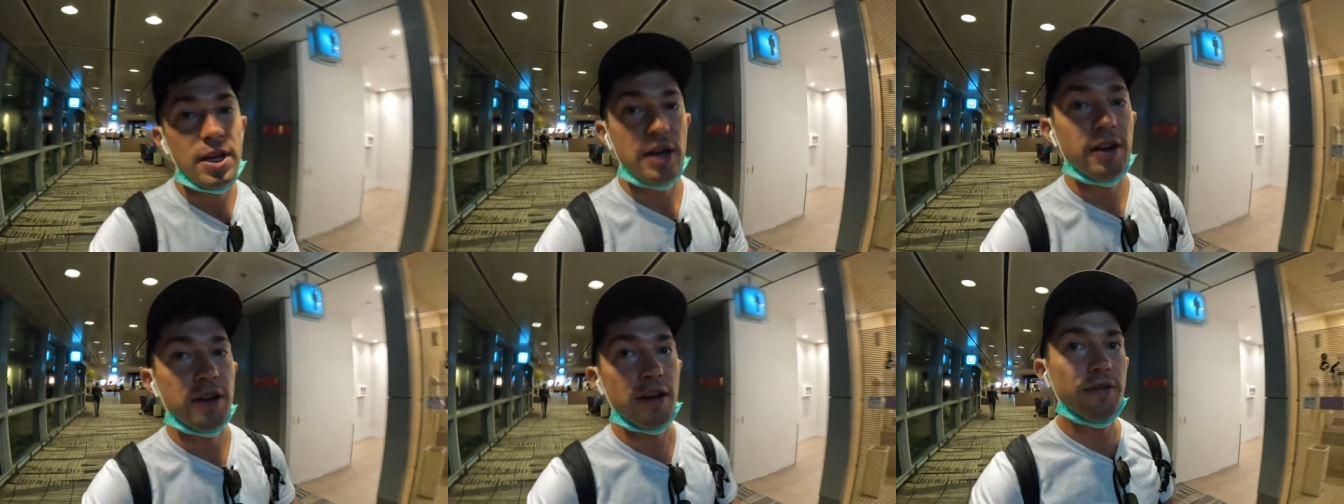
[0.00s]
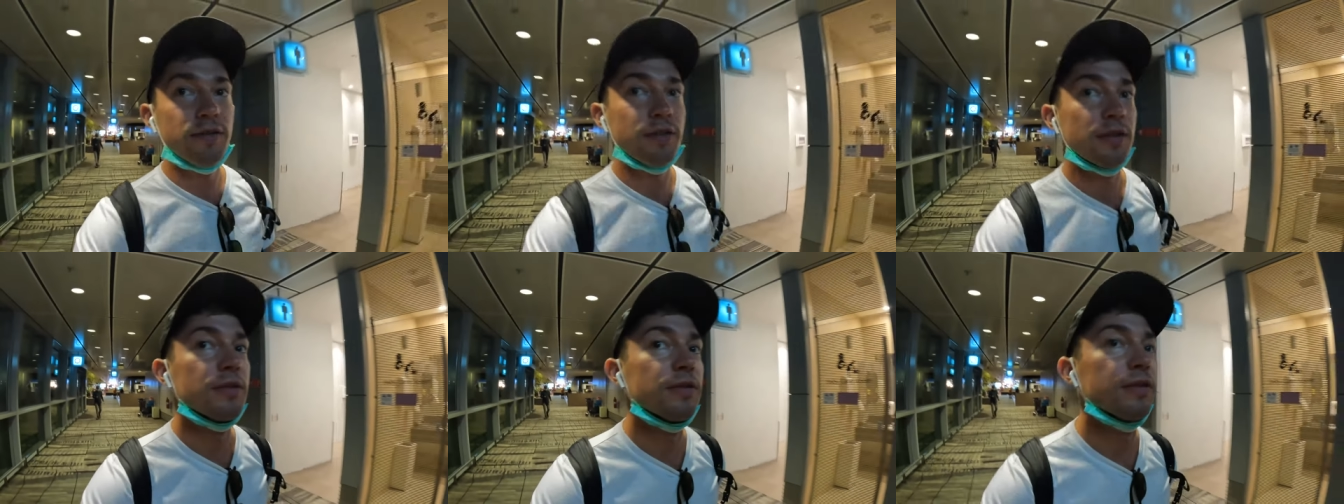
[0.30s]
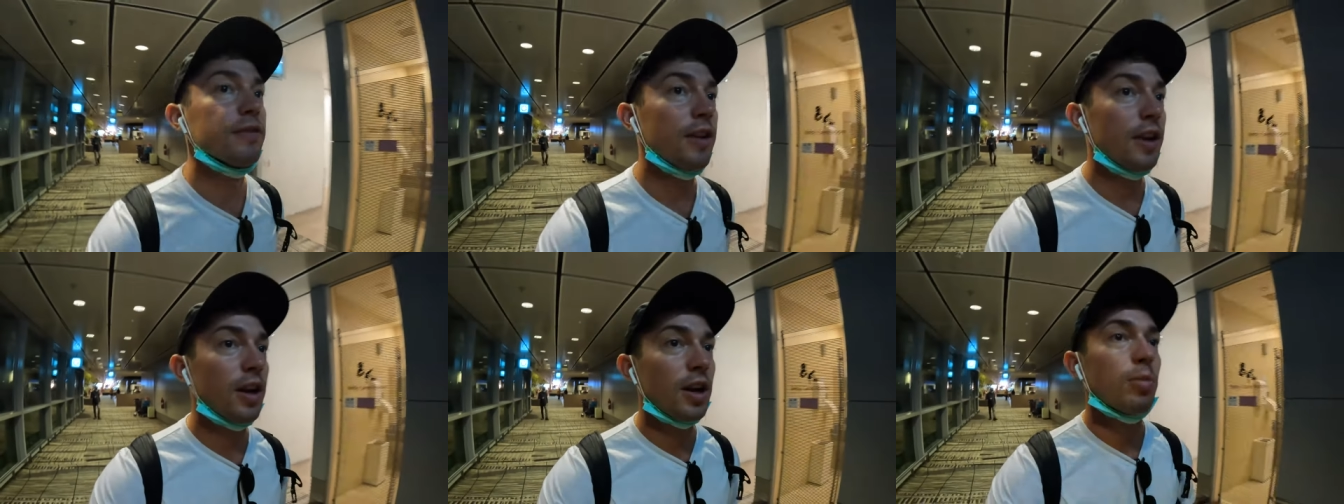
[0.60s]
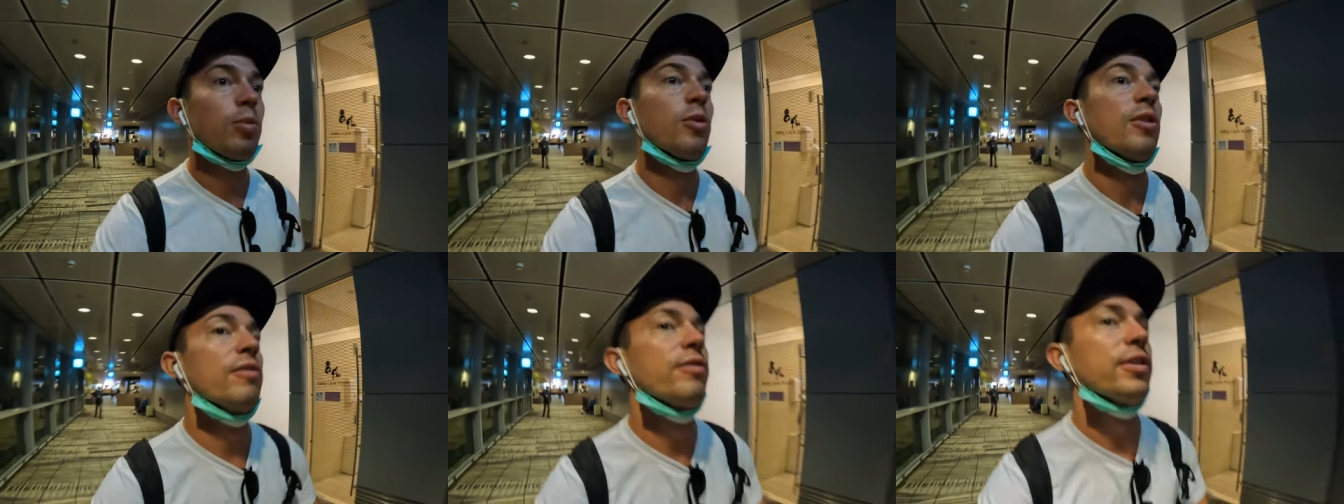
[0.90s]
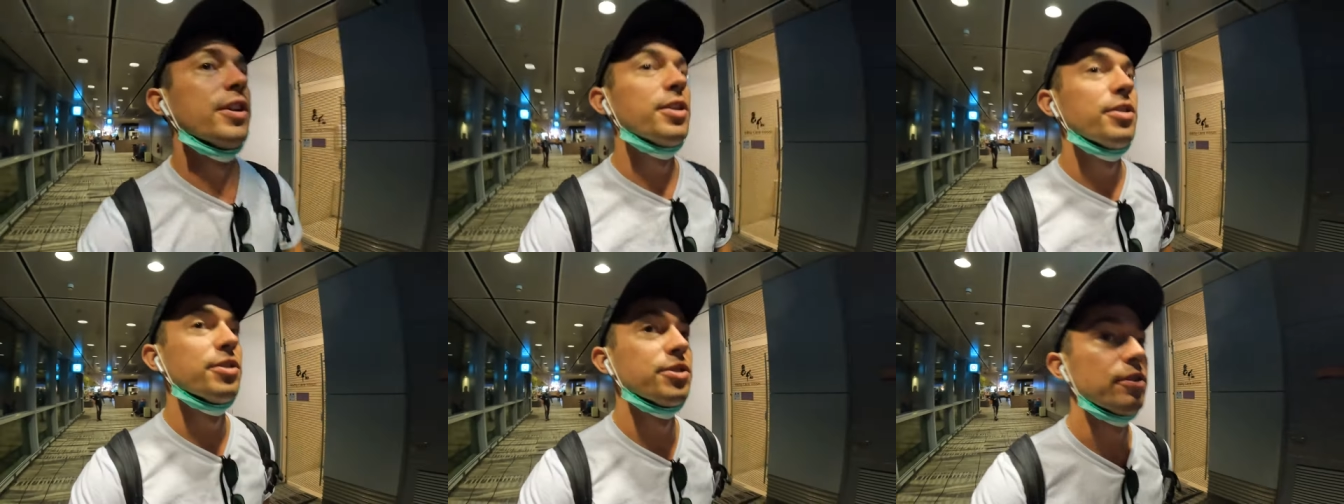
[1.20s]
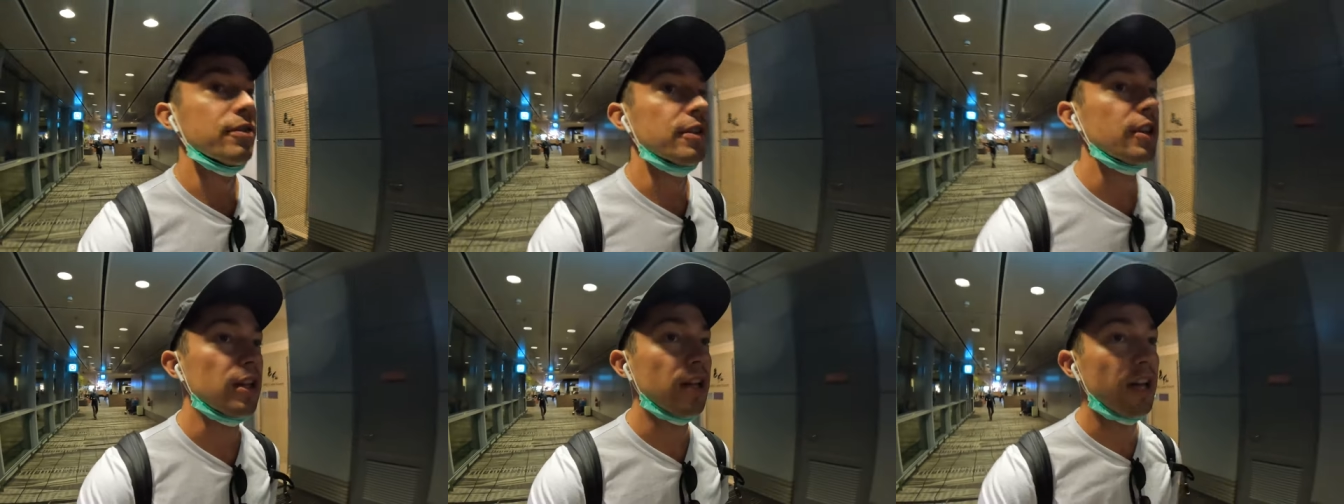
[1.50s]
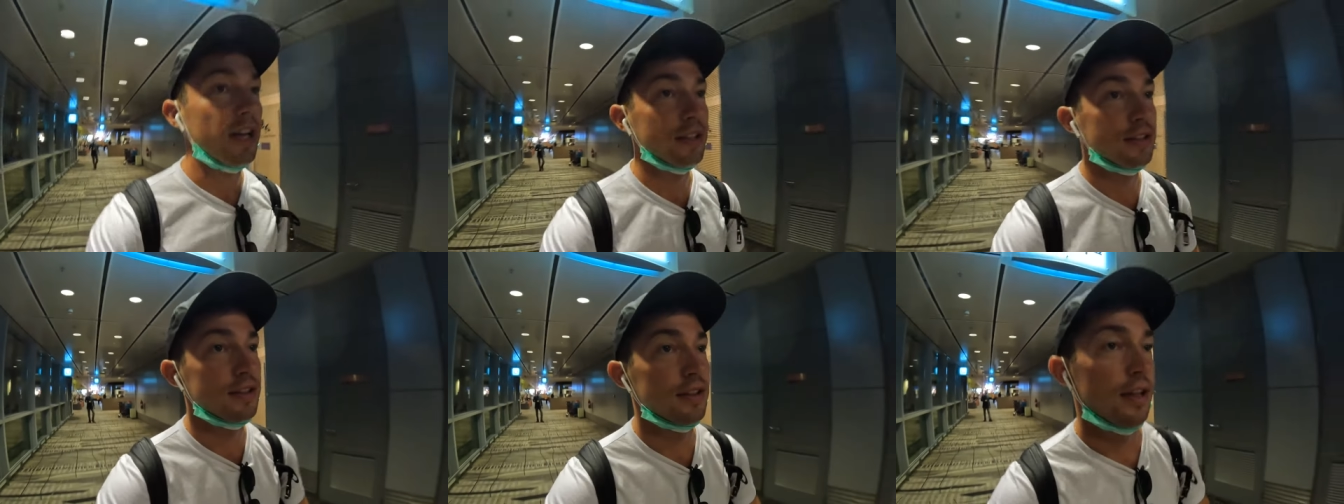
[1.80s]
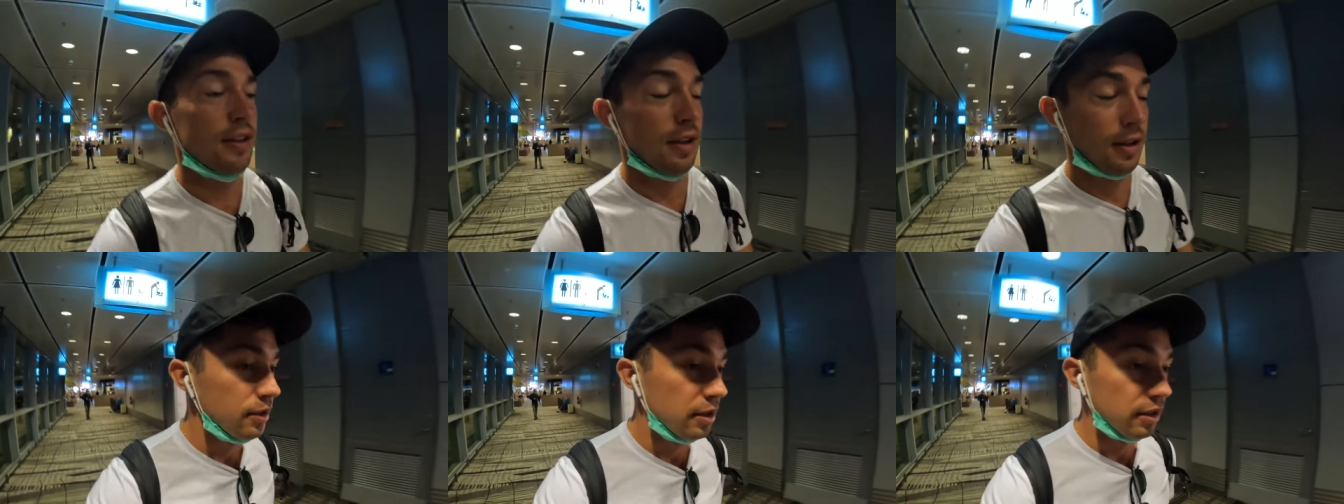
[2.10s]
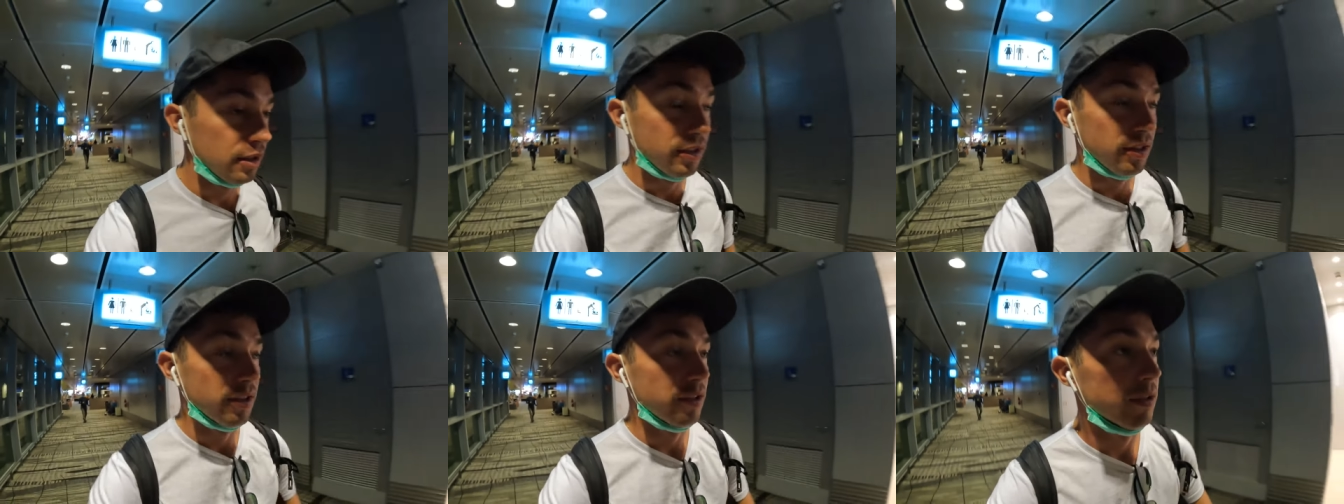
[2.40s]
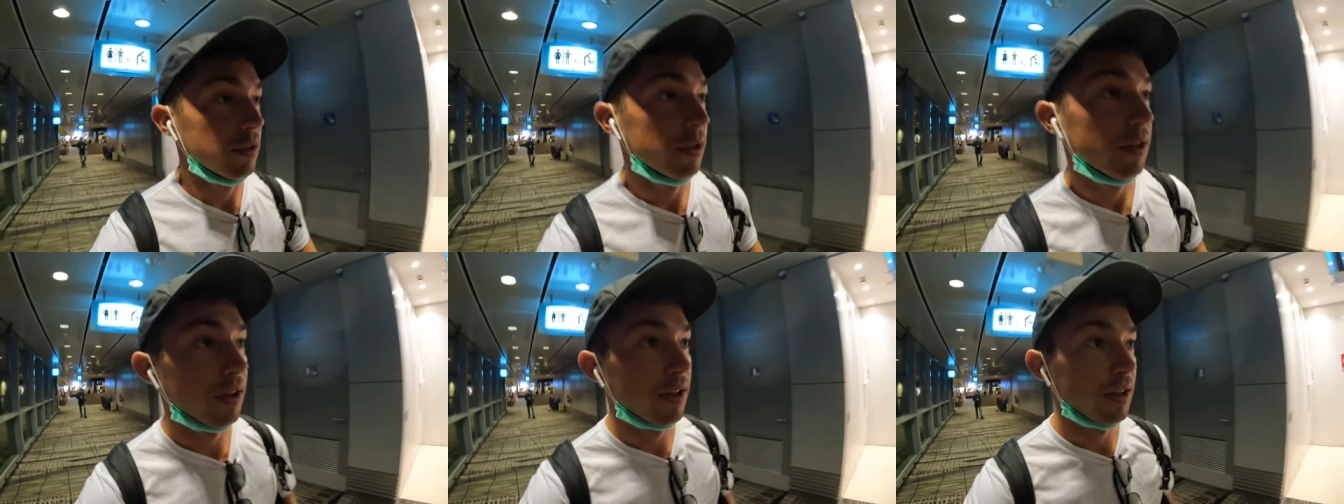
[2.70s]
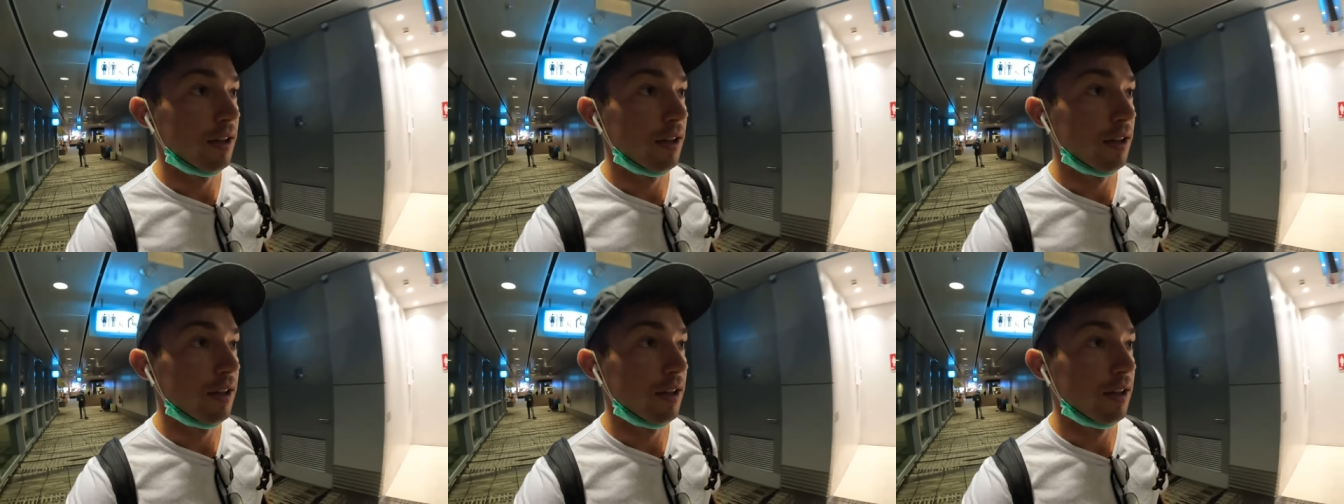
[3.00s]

had enough of airport videos over the last, you know,